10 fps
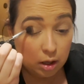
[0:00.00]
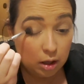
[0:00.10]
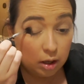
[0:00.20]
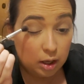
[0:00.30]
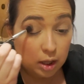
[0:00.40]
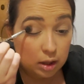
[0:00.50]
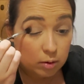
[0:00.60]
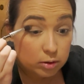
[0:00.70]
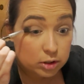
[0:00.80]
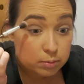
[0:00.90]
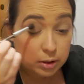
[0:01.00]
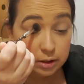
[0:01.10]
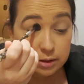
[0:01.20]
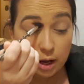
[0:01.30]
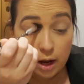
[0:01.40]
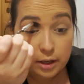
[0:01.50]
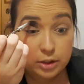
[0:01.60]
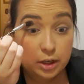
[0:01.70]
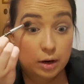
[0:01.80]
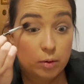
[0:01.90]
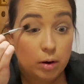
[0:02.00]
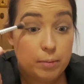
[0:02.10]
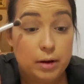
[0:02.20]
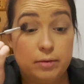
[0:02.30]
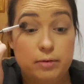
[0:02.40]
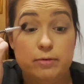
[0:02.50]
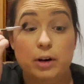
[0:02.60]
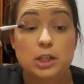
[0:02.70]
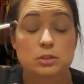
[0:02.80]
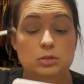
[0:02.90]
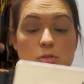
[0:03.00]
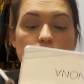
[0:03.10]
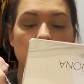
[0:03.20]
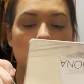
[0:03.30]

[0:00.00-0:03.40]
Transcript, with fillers: And we're just putting this eyeshadow on my face.